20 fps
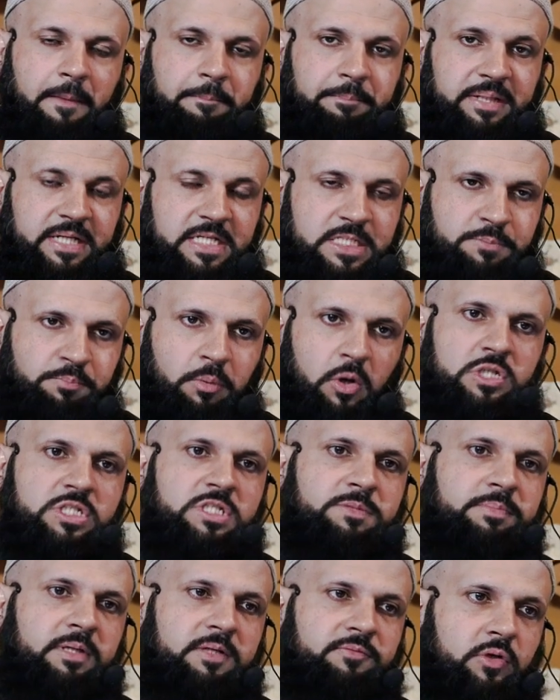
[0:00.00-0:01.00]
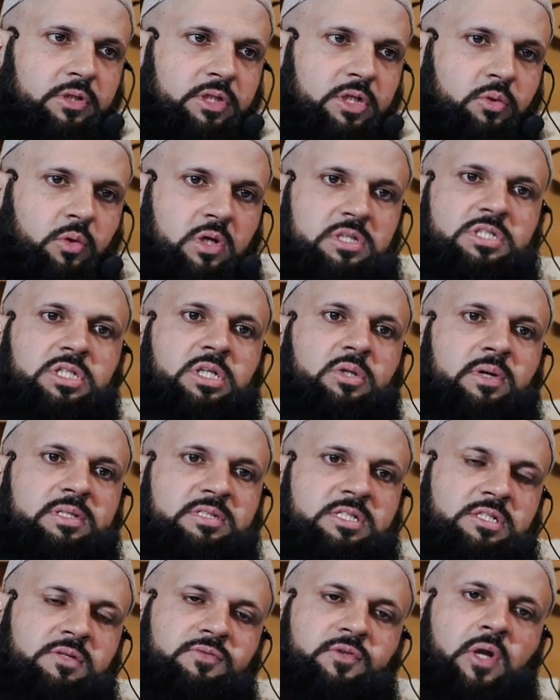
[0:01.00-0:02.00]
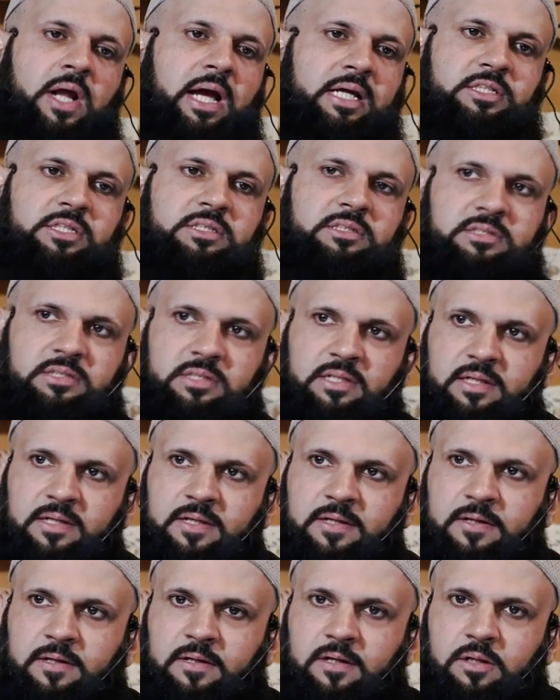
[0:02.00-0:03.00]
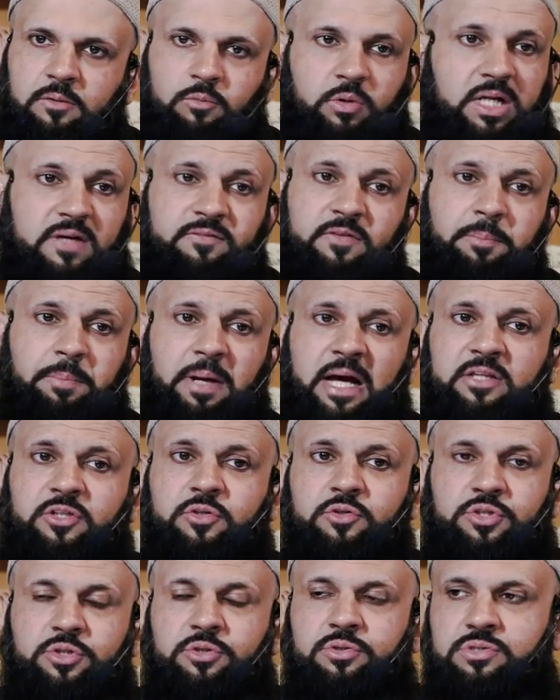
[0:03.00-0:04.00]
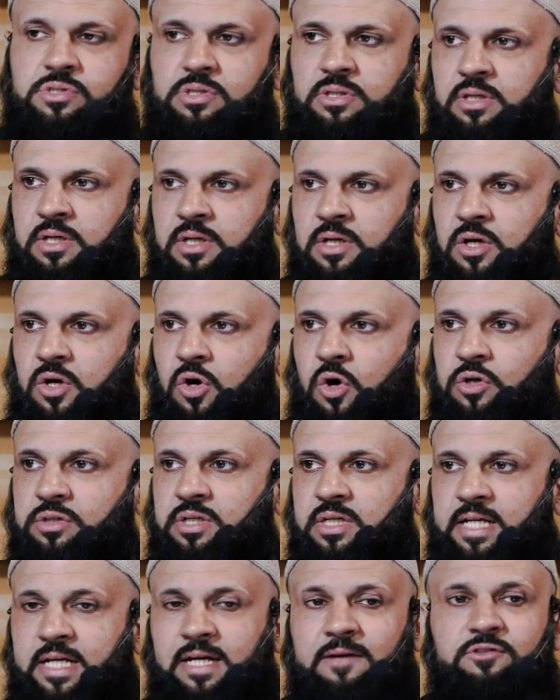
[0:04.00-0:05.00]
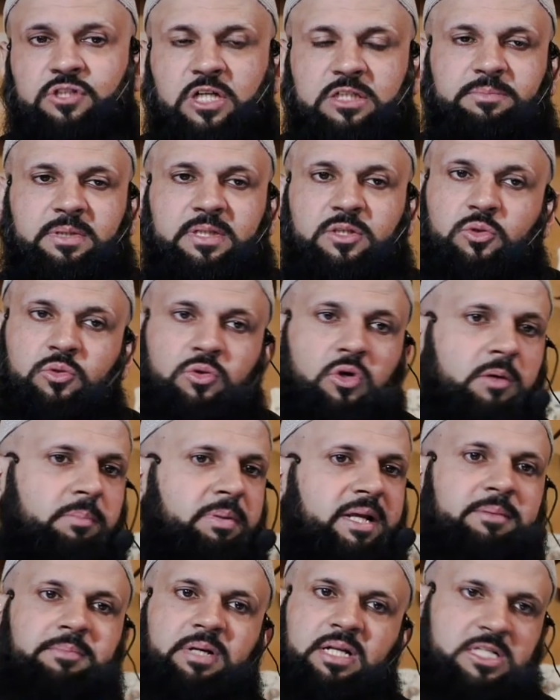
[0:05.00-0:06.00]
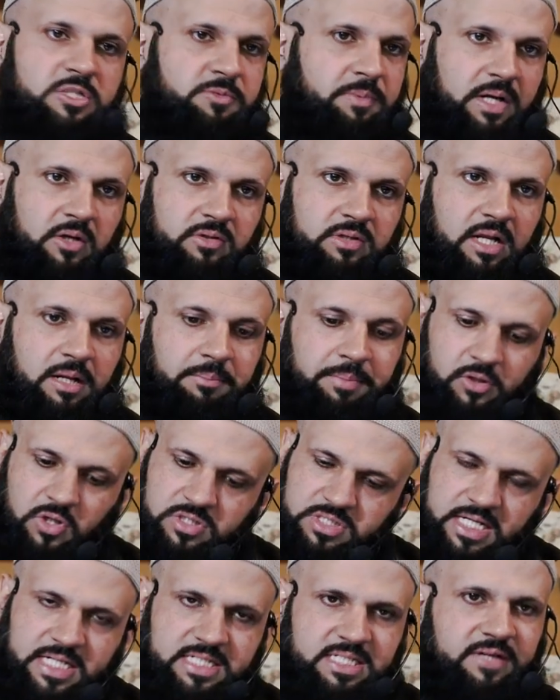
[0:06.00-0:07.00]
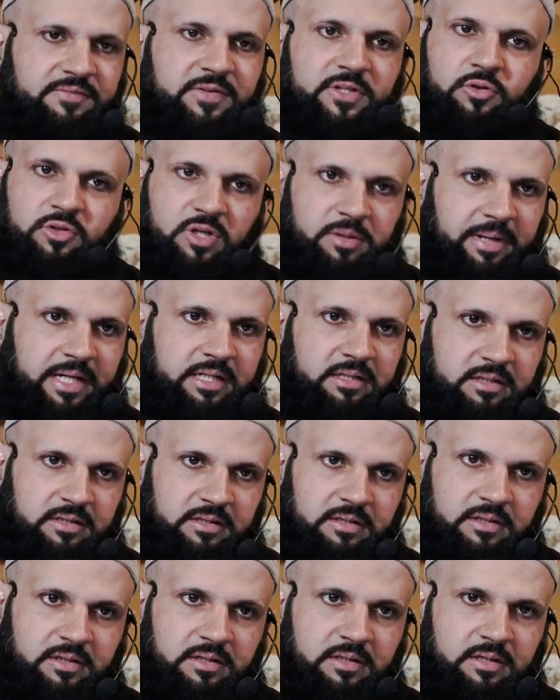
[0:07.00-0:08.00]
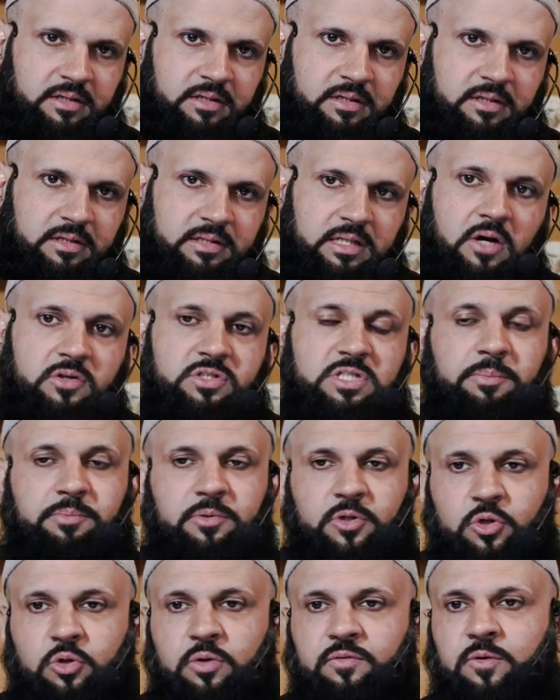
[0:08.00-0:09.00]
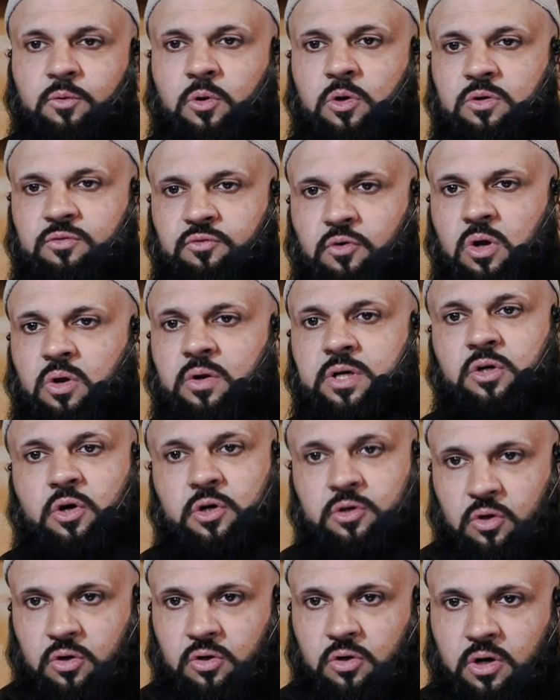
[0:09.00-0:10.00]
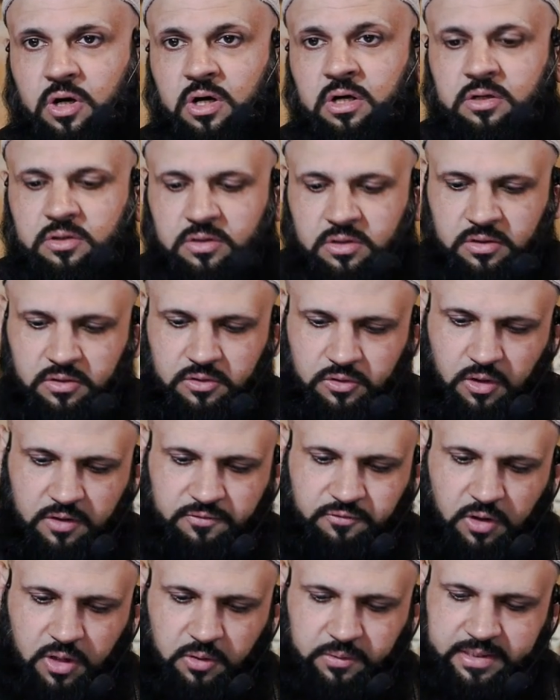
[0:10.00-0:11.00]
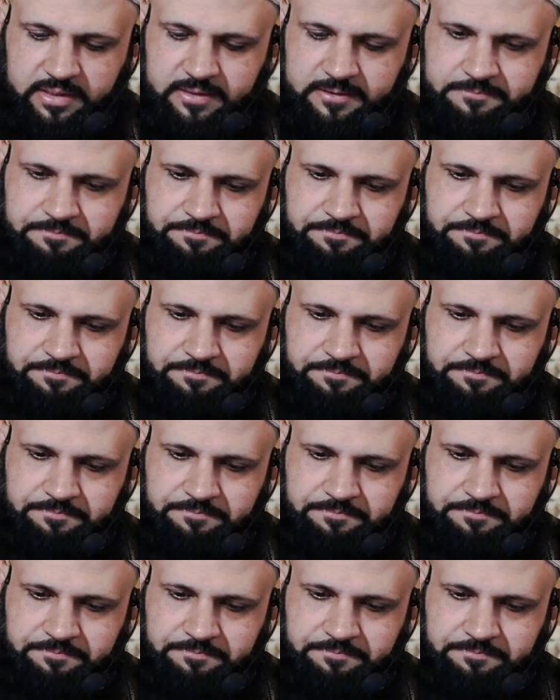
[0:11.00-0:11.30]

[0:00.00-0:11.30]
be responsible for the consequences of your actions. Whatever path you choose, on the day of judgment, do not blame Allah subhanahu wa ta'ala because He has given you the reminder. Now it's up to you if you want to follow it or, or not follow it.